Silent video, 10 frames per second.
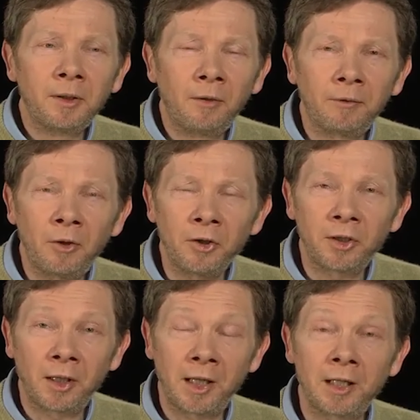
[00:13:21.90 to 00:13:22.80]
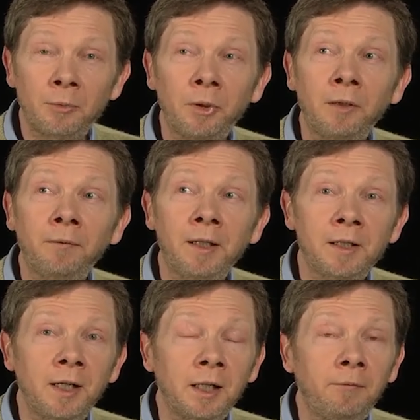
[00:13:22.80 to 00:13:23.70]
of course that's what it feels
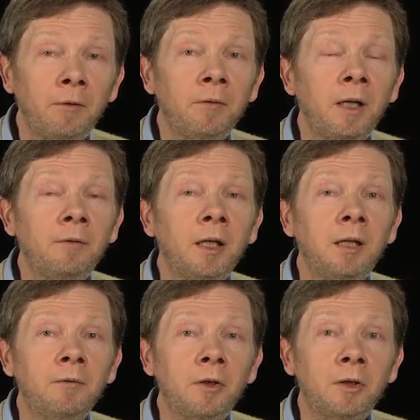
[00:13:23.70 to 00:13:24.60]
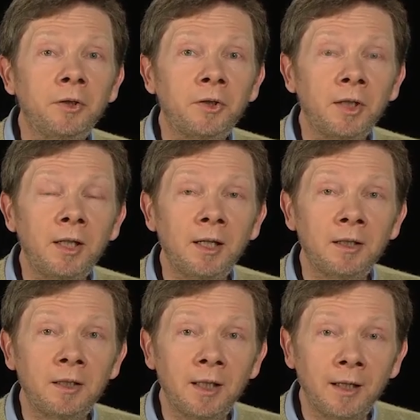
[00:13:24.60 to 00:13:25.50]
like if you've never even considered
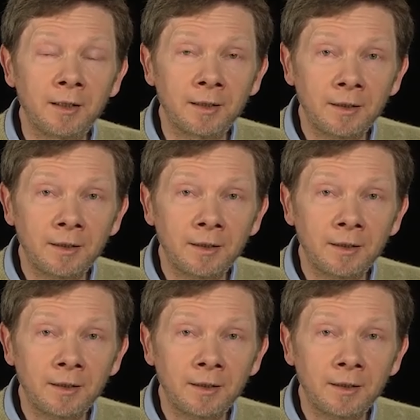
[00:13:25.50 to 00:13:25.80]
death,